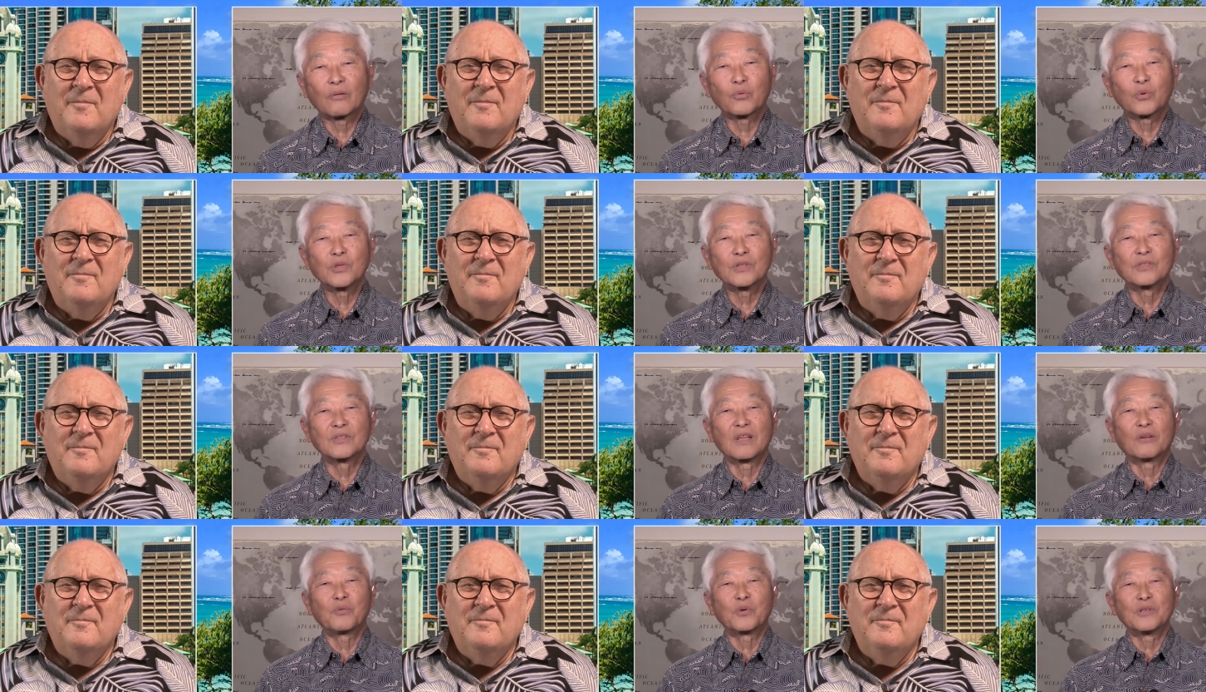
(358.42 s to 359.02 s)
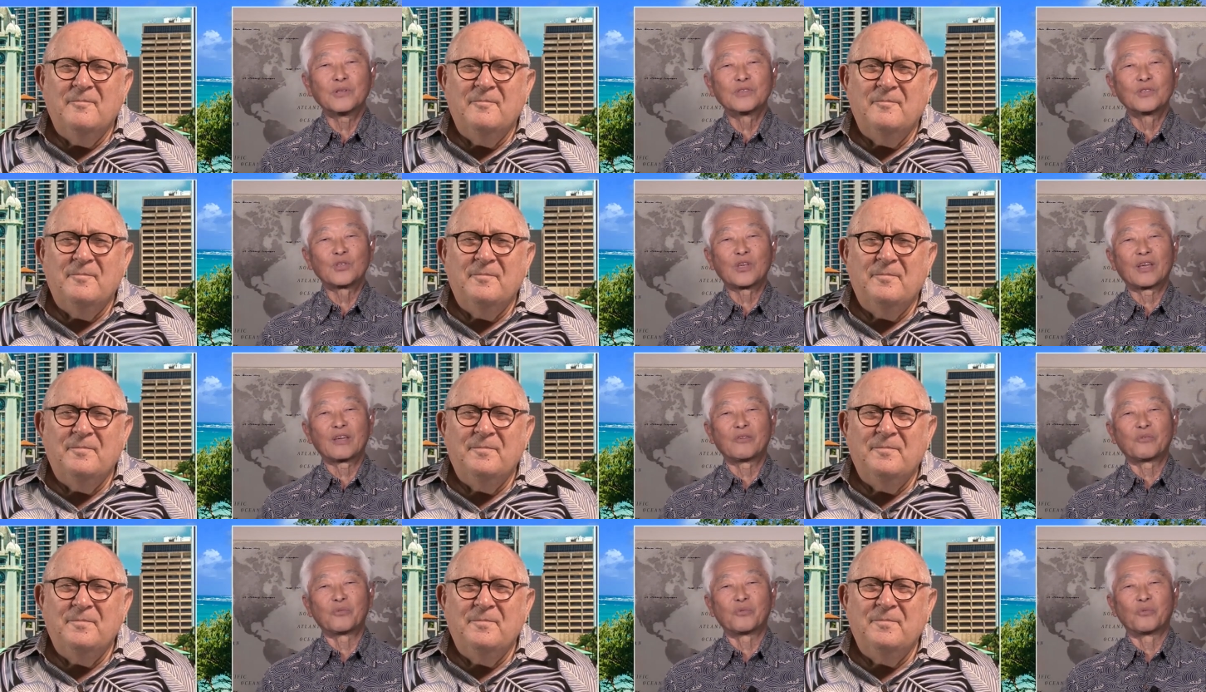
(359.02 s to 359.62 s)
Speaker 1: wouldn't. I wouldn't
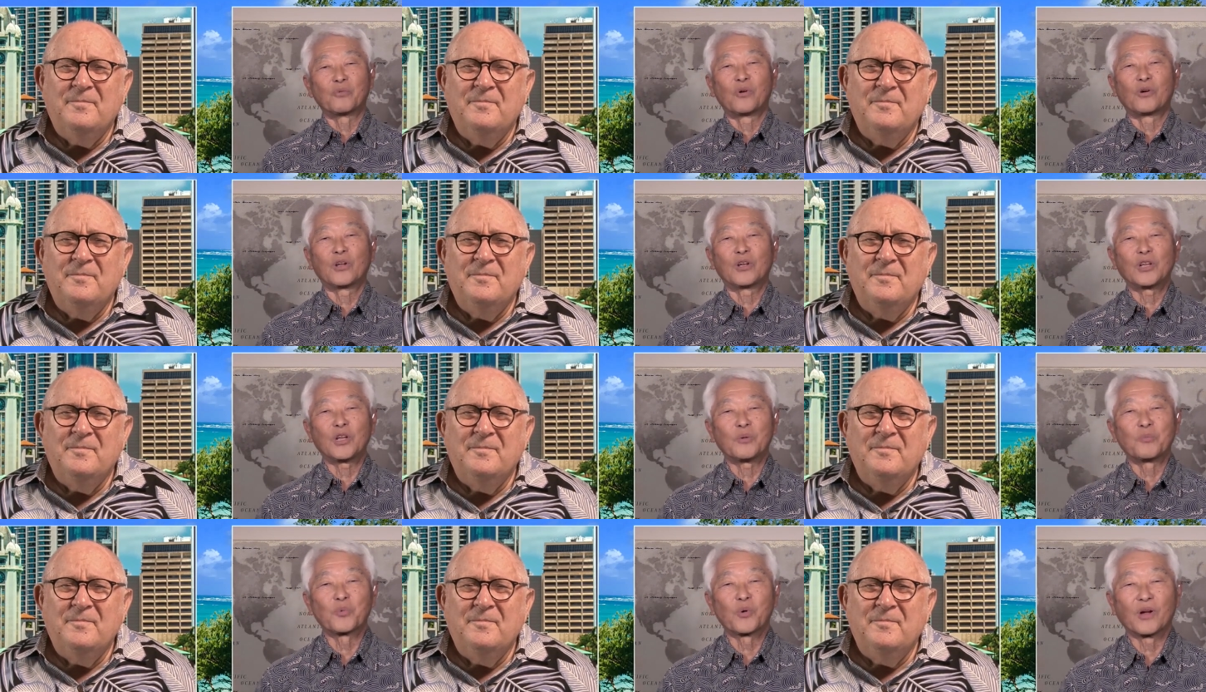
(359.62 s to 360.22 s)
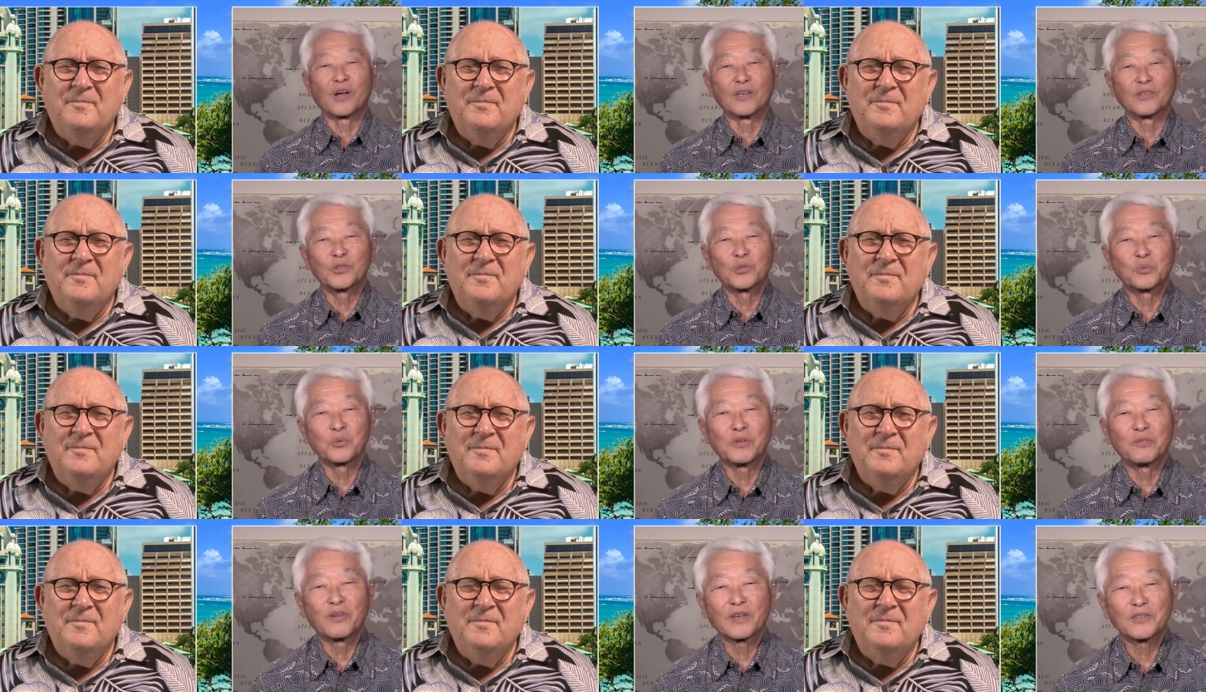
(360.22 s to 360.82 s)
say won any
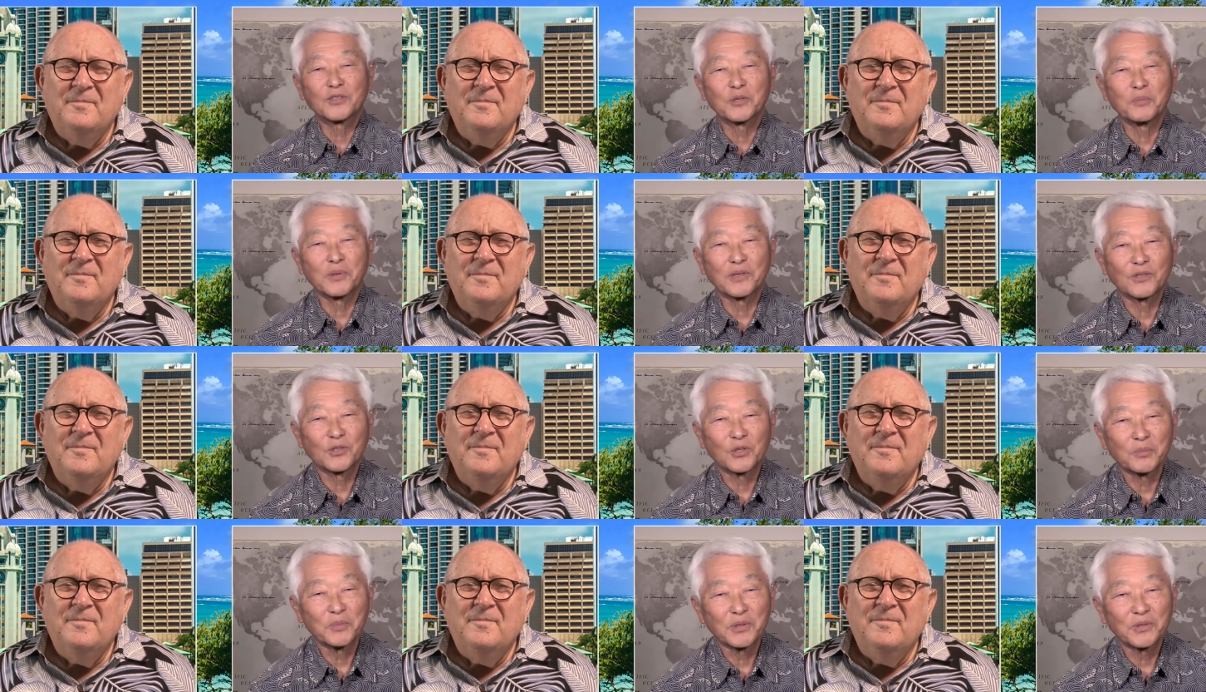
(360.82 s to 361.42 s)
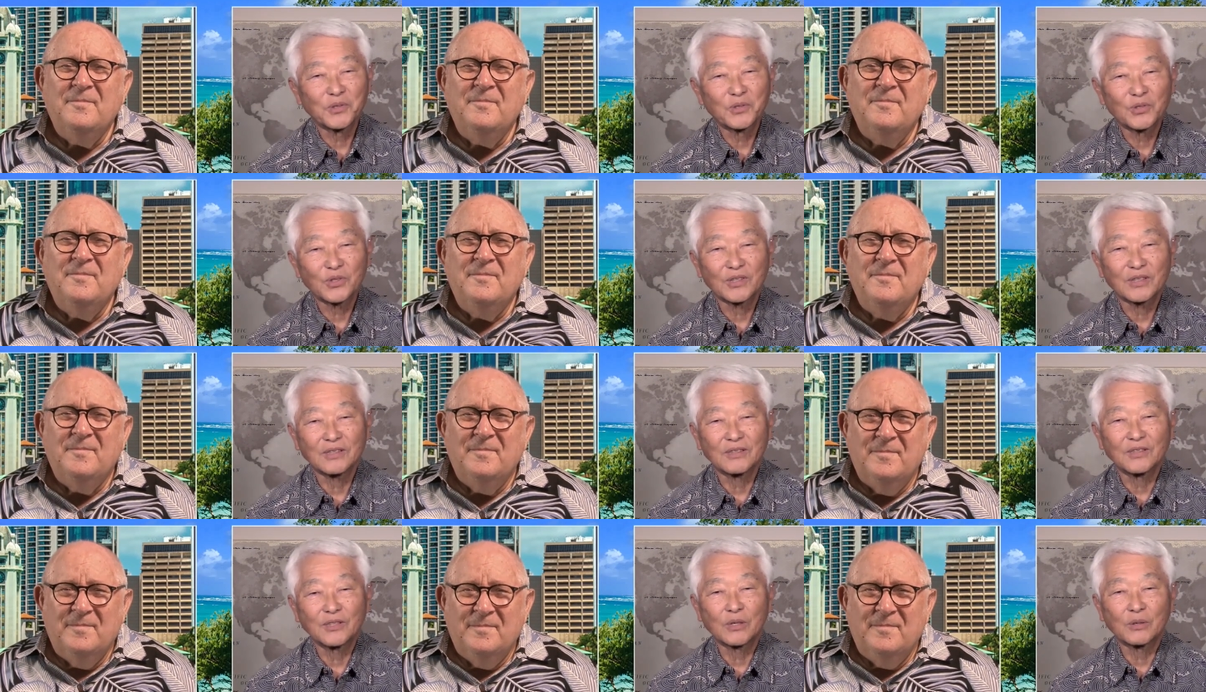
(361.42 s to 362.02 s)
prizes. We've had some exhibits
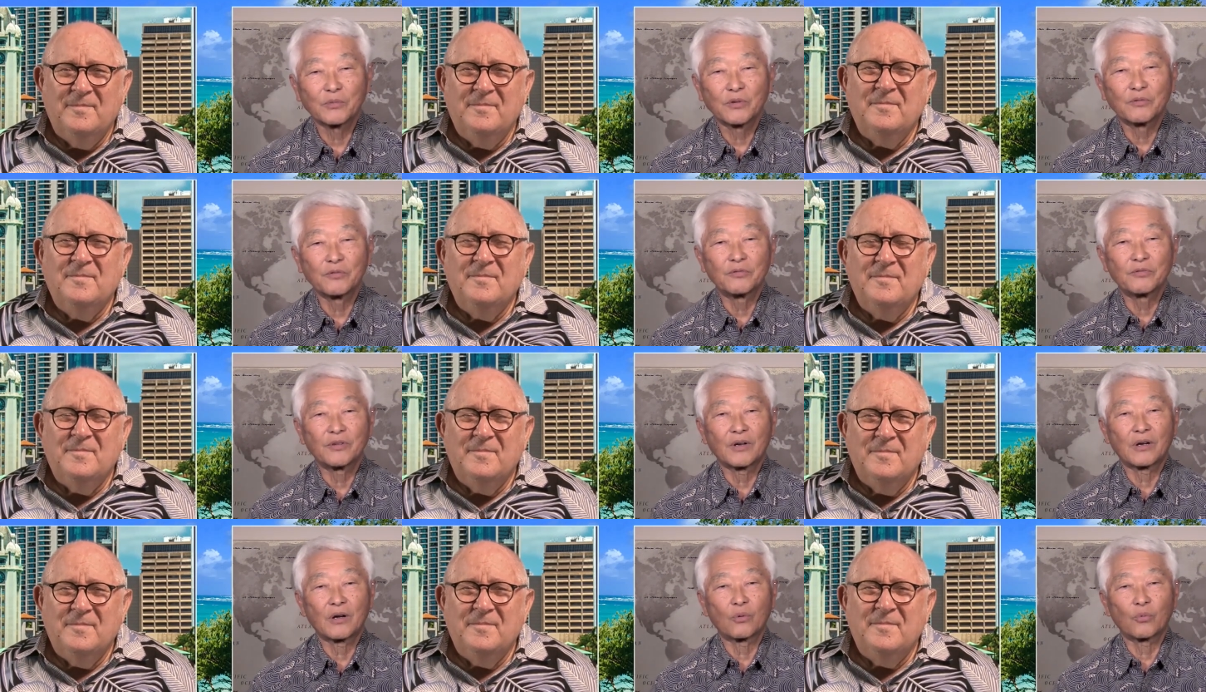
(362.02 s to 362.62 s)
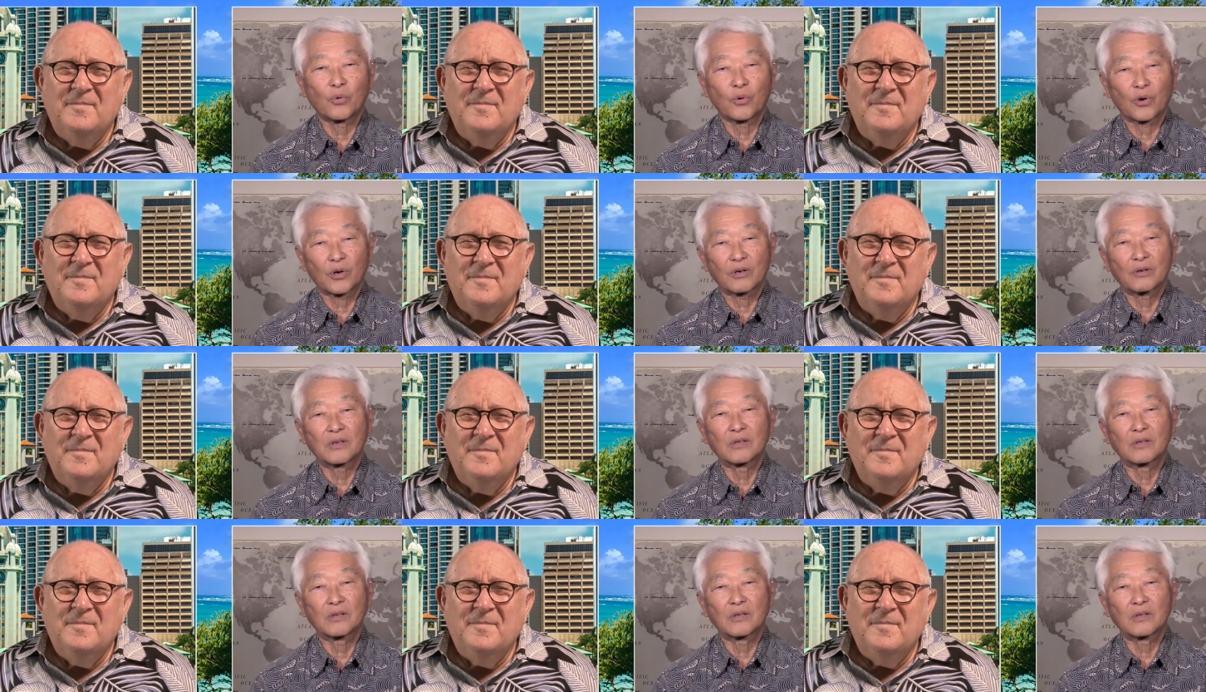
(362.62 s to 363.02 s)
in some of our work,